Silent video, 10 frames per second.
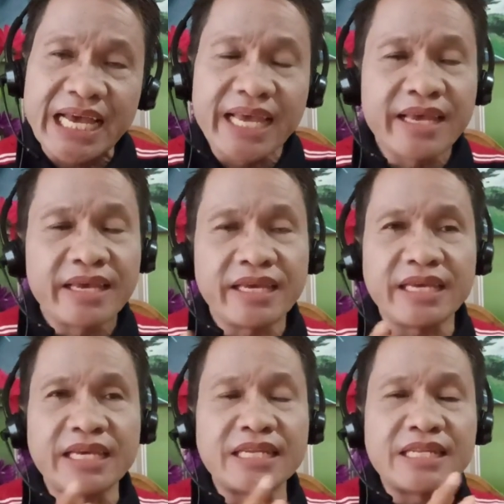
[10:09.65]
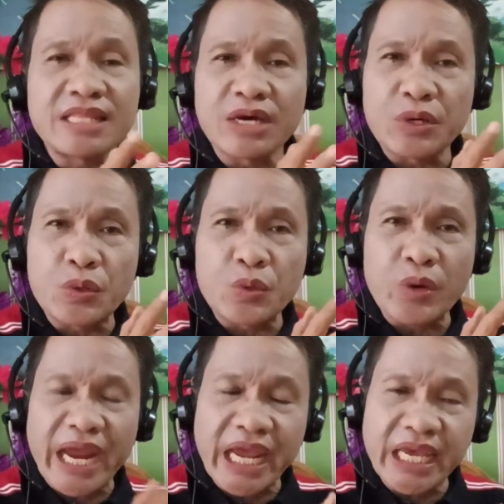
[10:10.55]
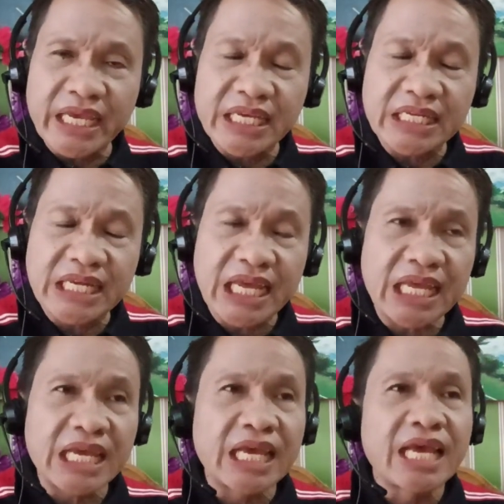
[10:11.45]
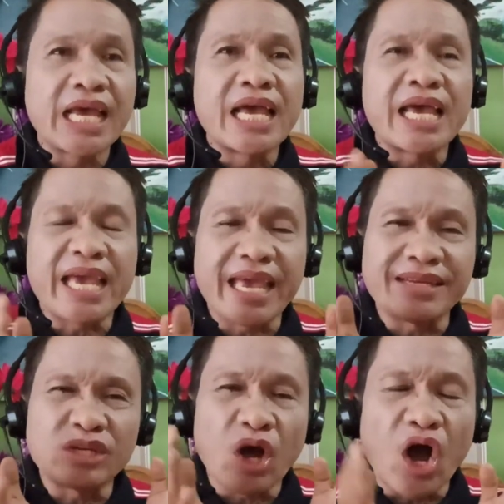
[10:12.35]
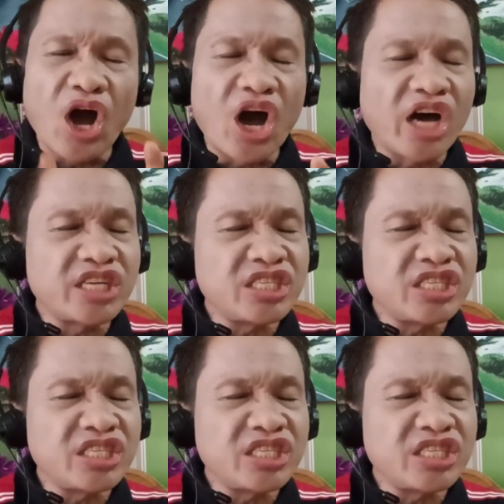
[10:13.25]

in the rain, and on.